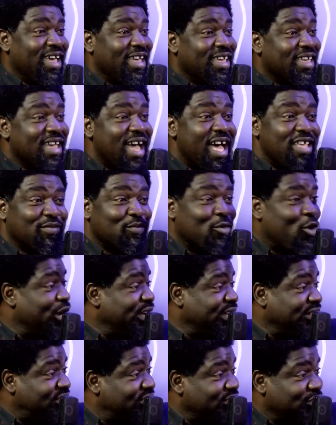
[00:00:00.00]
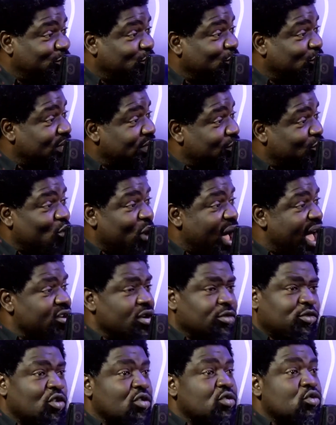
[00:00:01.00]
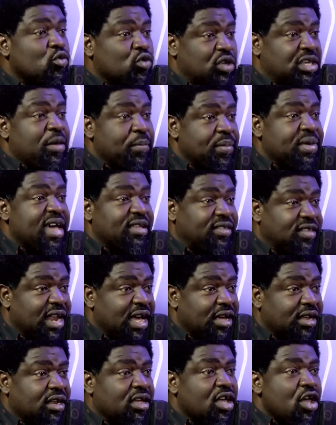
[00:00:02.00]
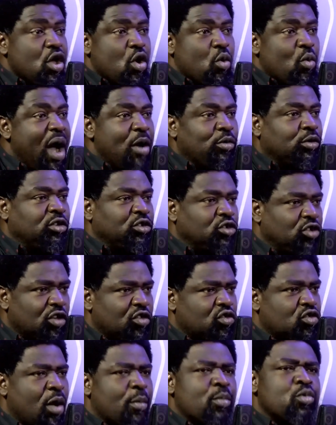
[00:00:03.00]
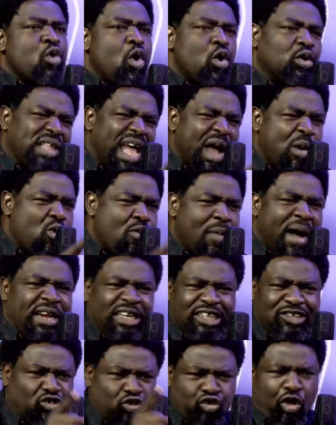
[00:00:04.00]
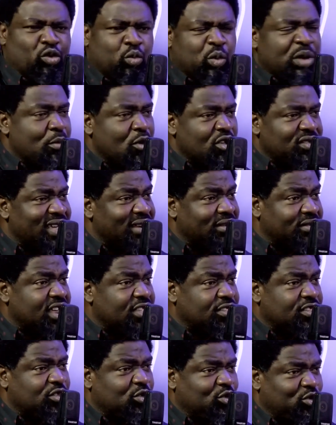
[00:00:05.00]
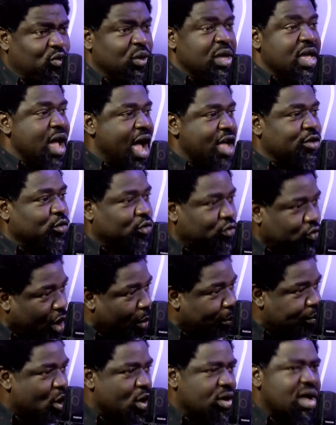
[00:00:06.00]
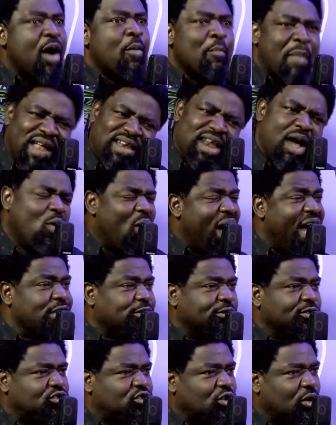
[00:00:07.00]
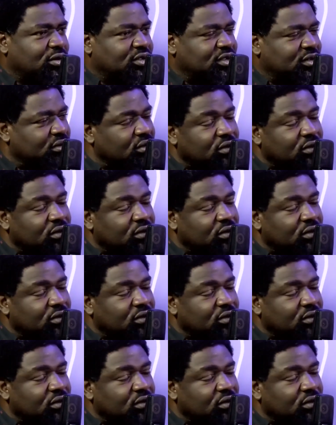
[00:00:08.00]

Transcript: He has more inches to add. So you keep getting angry. Why would you just stop? No, that woman is short. We must address this issue. And you stop your car. Mother, why are you short?